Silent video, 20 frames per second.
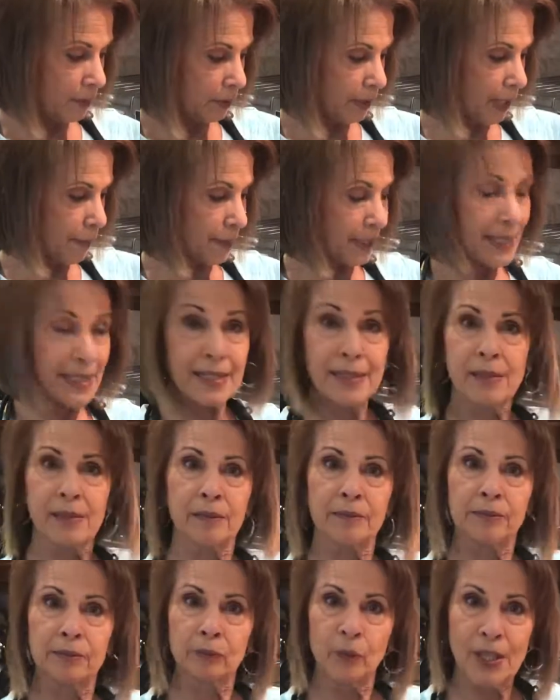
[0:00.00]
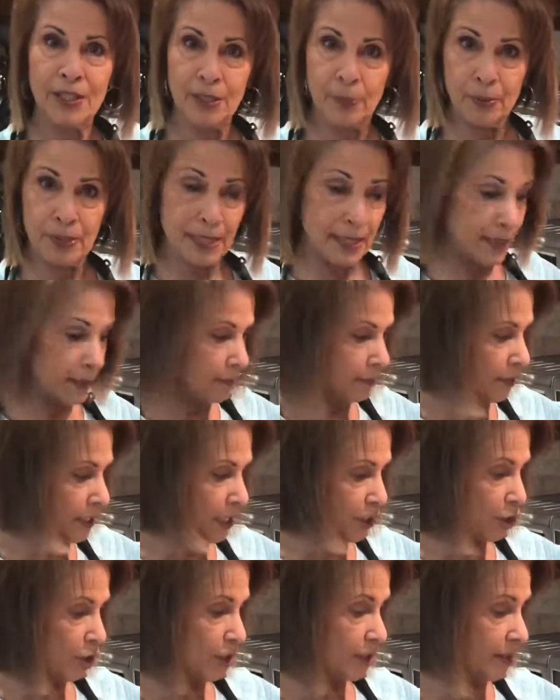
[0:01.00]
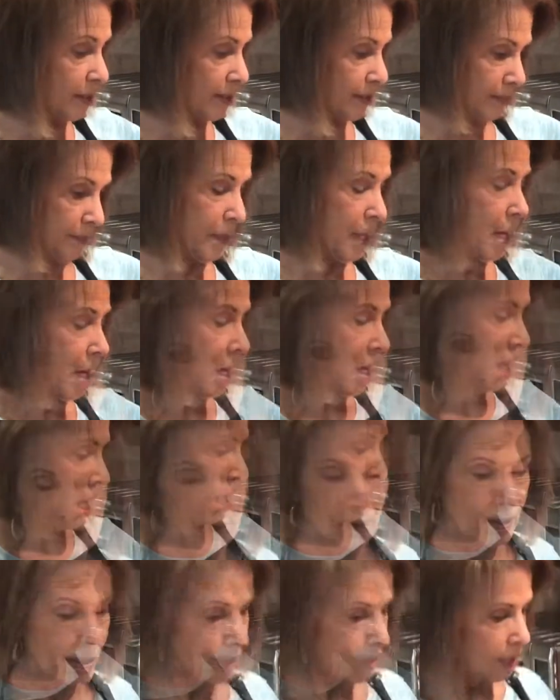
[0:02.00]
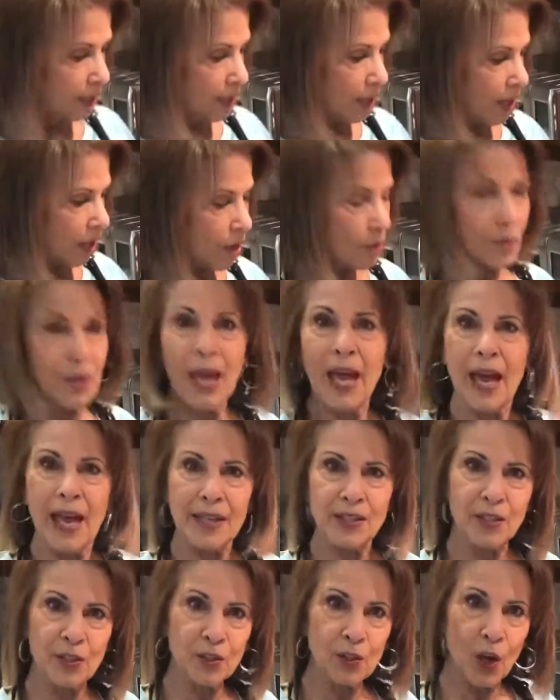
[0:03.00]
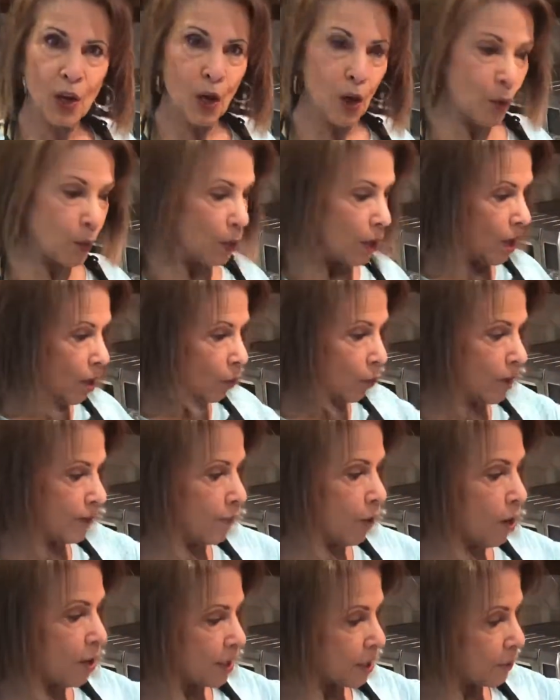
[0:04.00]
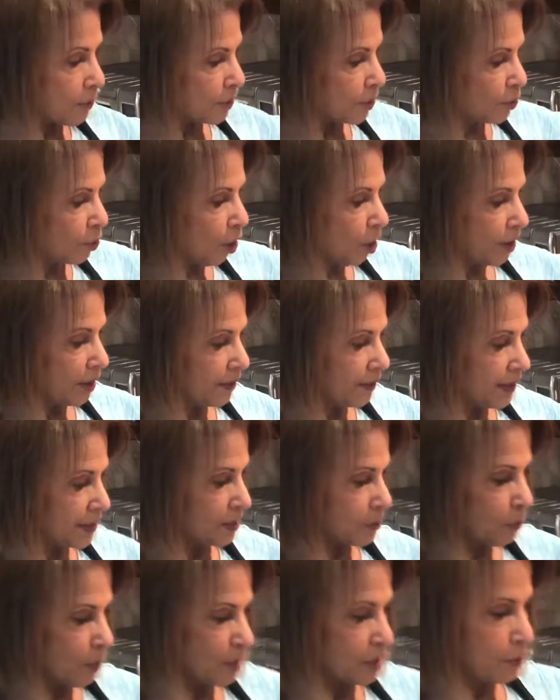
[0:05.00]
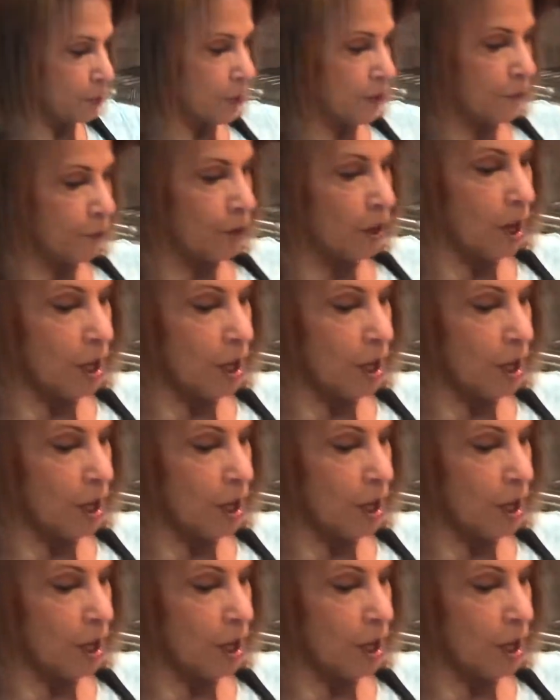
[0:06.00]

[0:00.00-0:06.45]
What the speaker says: Lebanese recipes, dishes. Okay, so we've already started this recipe for